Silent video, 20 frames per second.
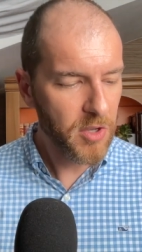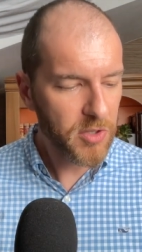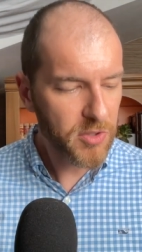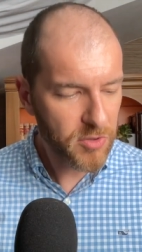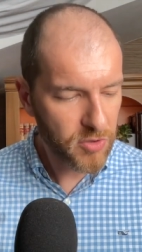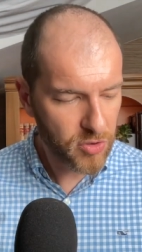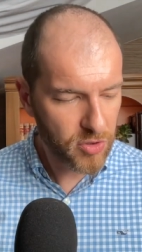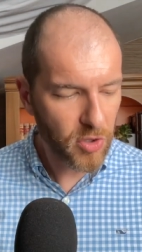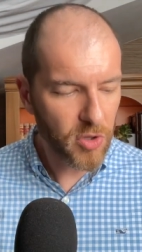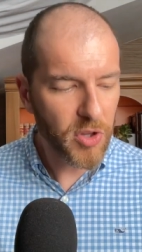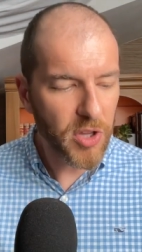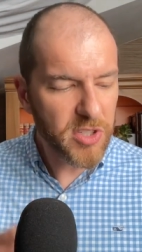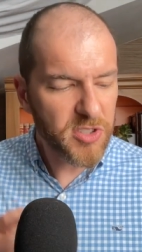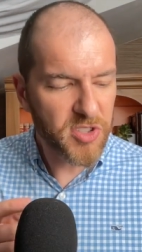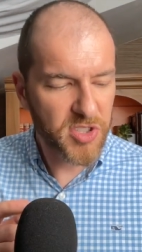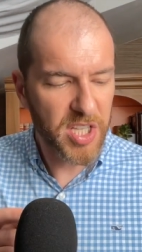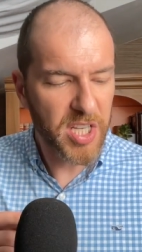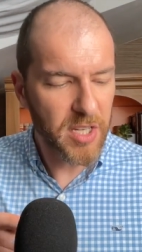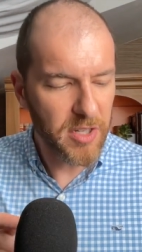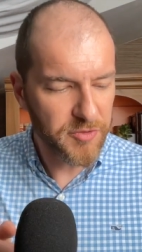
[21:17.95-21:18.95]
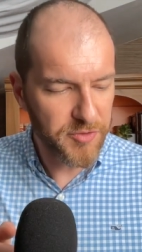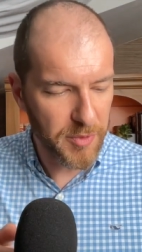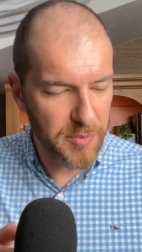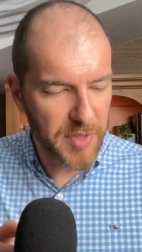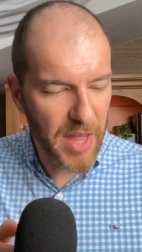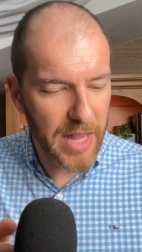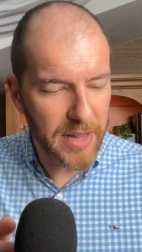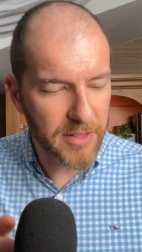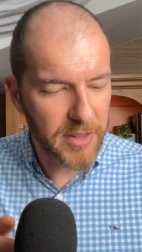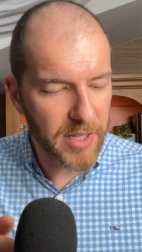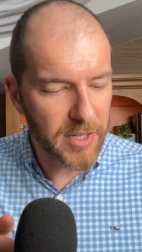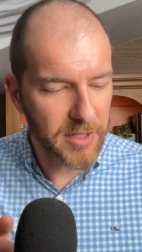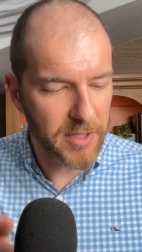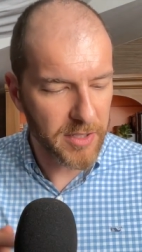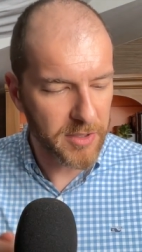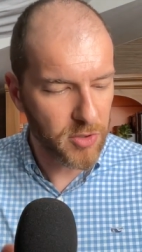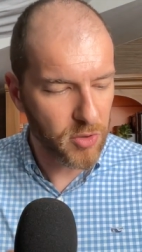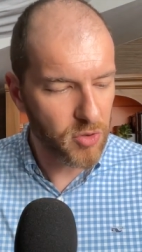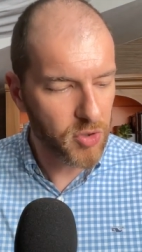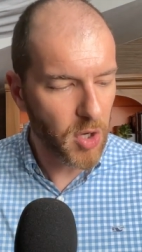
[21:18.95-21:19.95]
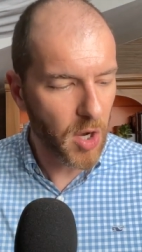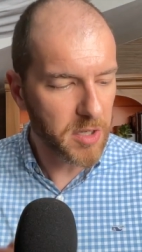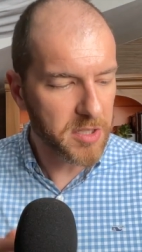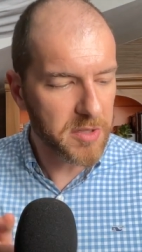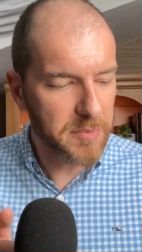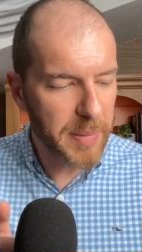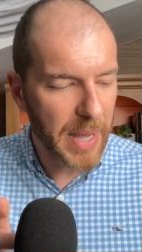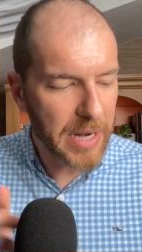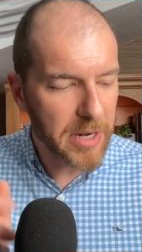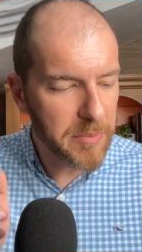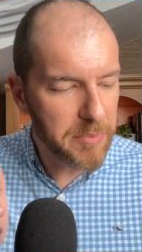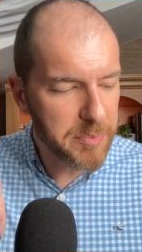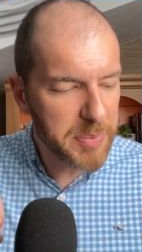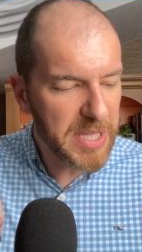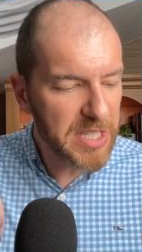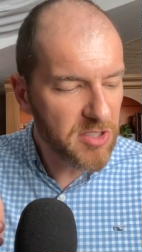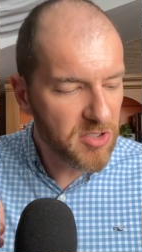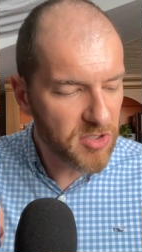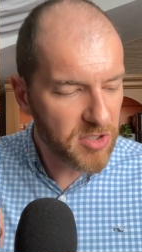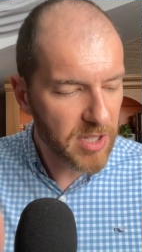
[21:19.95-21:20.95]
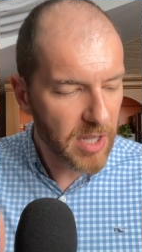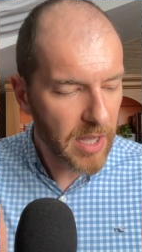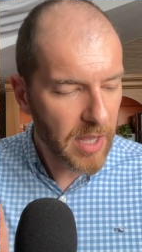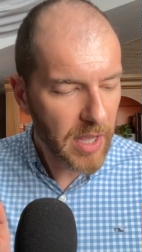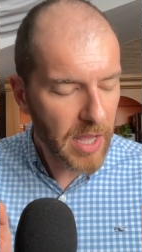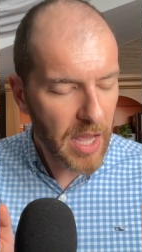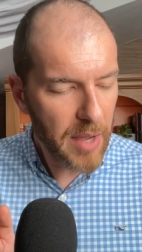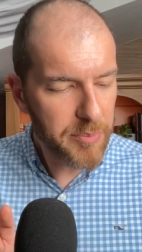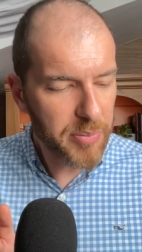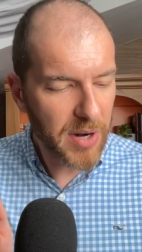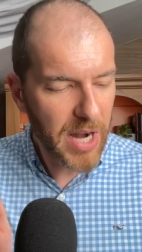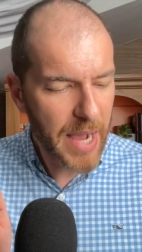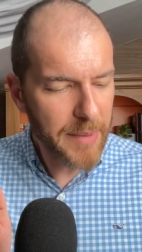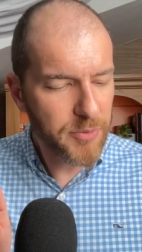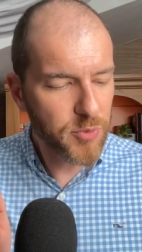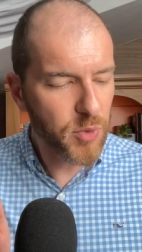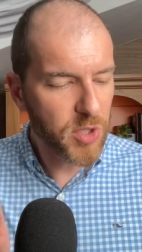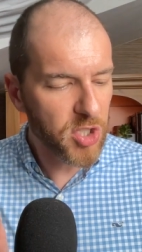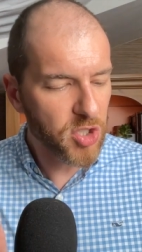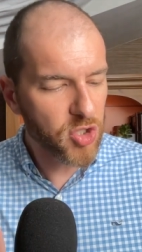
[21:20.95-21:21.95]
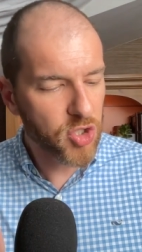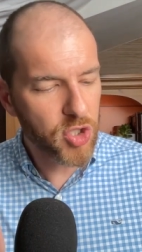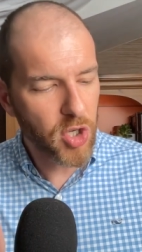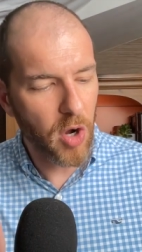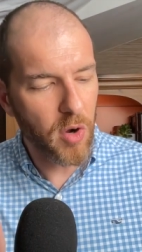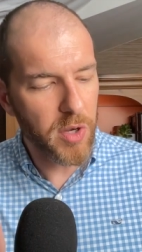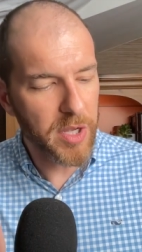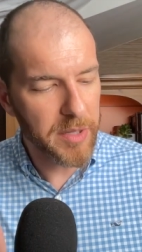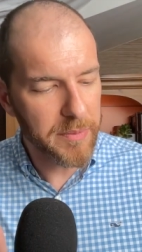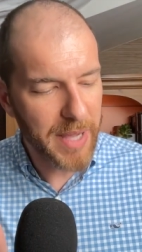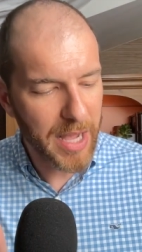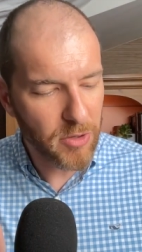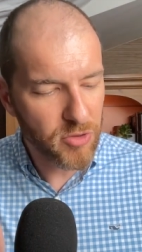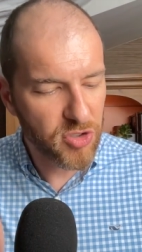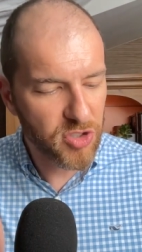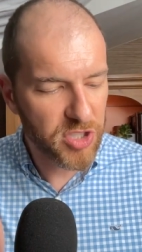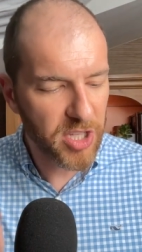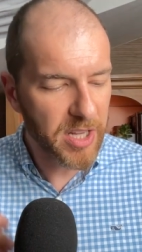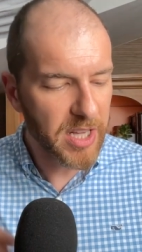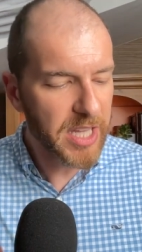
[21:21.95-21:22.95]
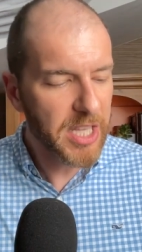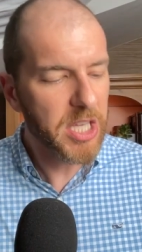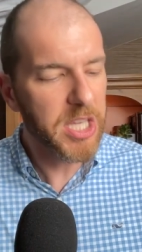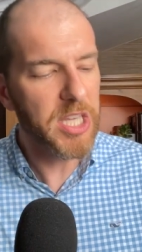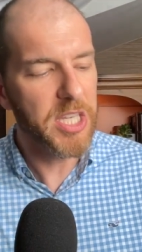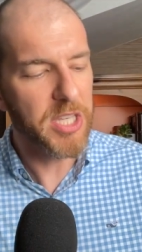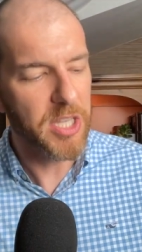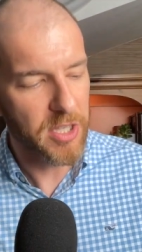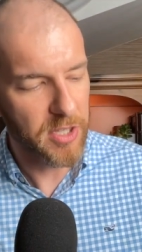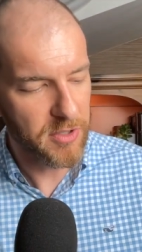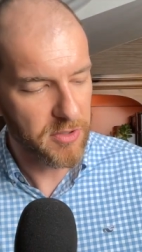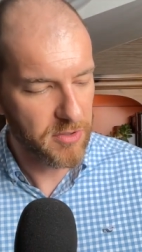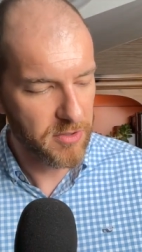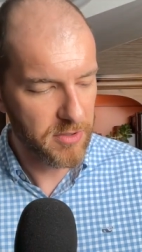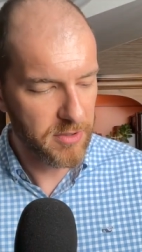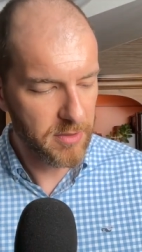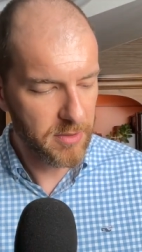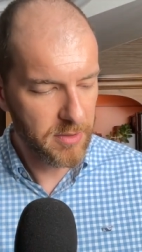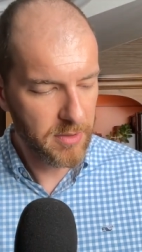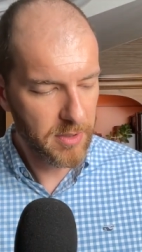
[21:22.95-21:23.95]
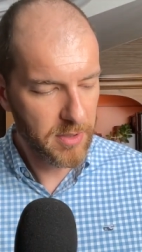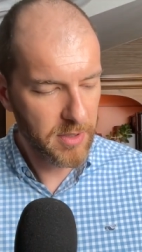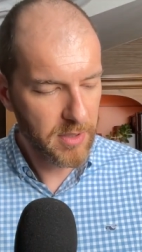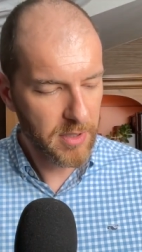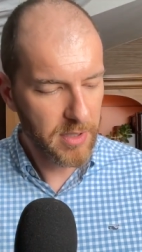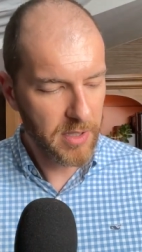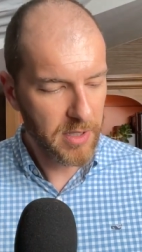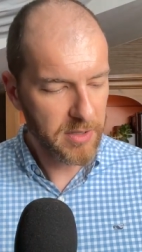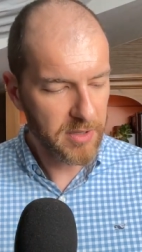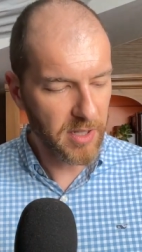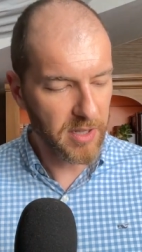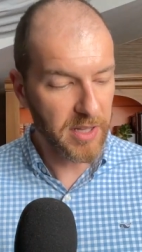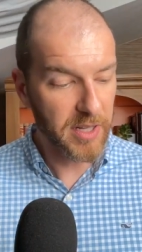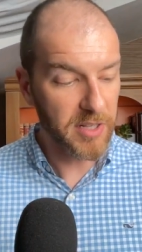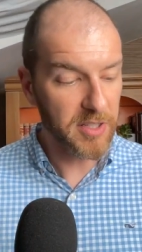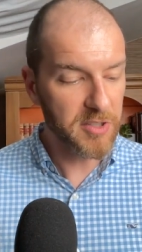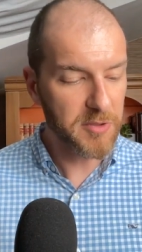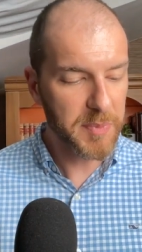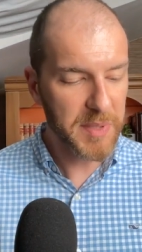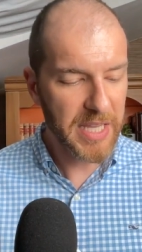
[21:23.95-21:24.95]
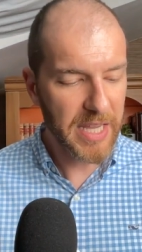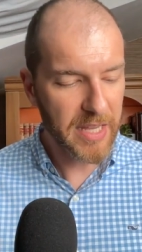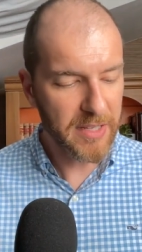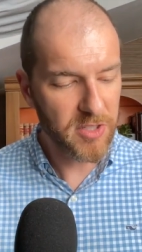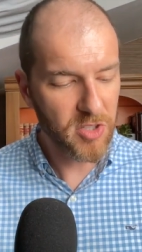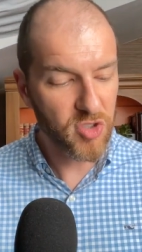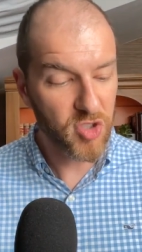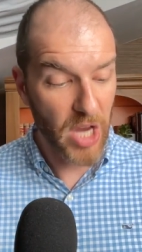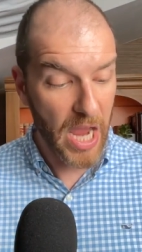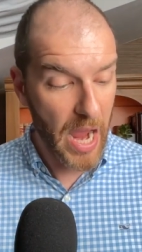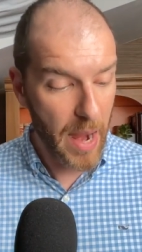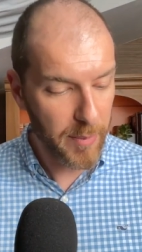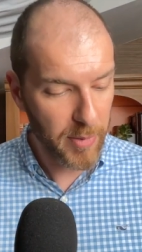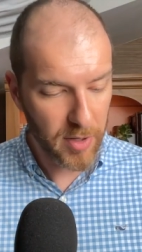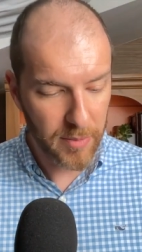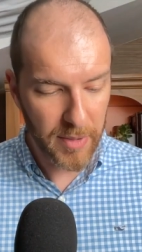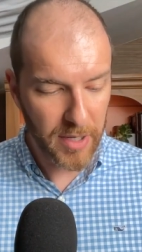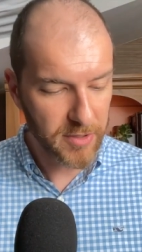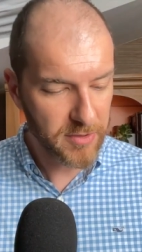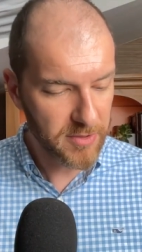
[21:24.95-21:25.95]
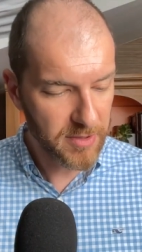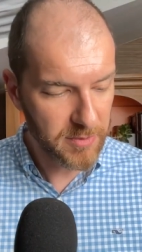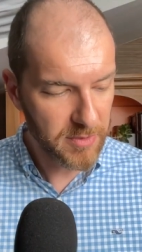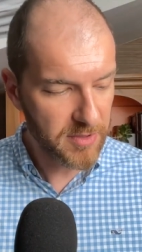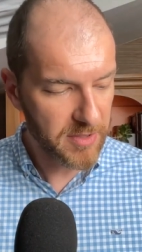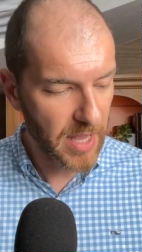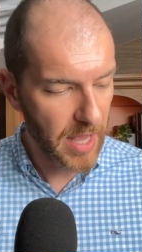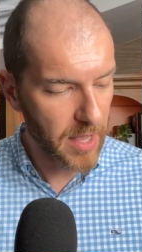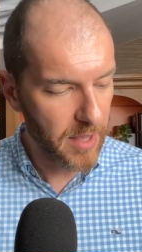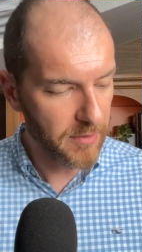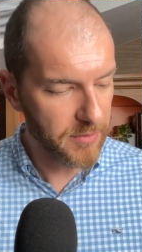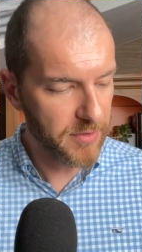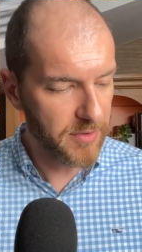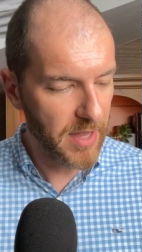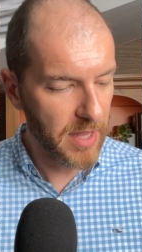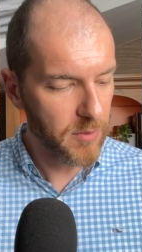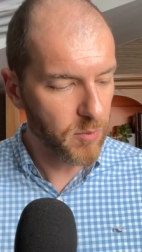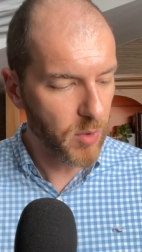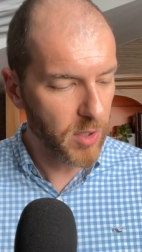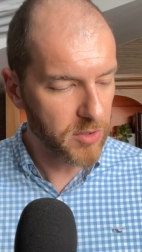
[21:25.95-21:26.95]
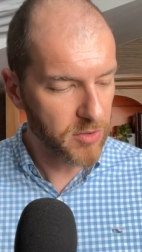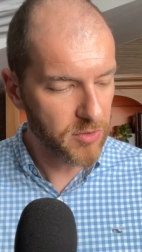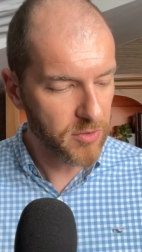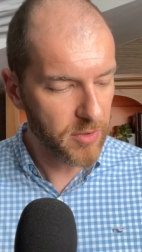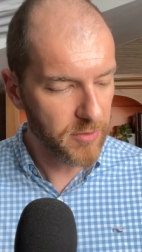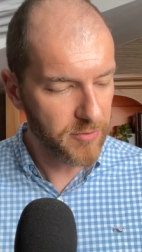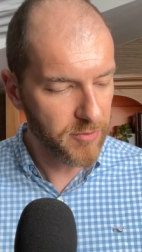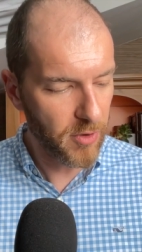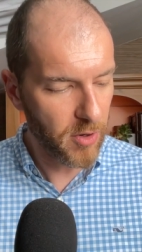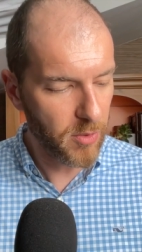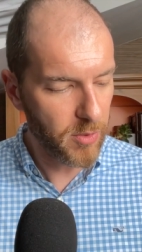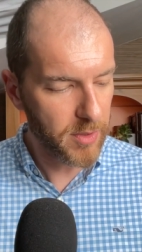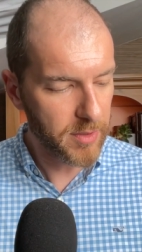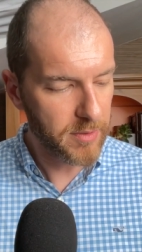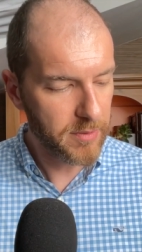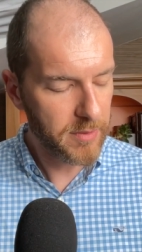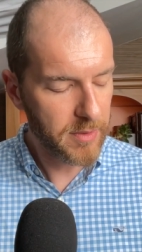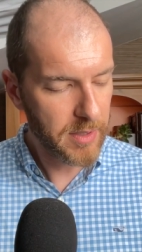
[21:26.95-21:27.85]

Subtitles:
"So let's hear from that little un who talked about a beast, and perhaps we can show him how silly he is." The little uns began to jabber amongst themselves, then one stood forward.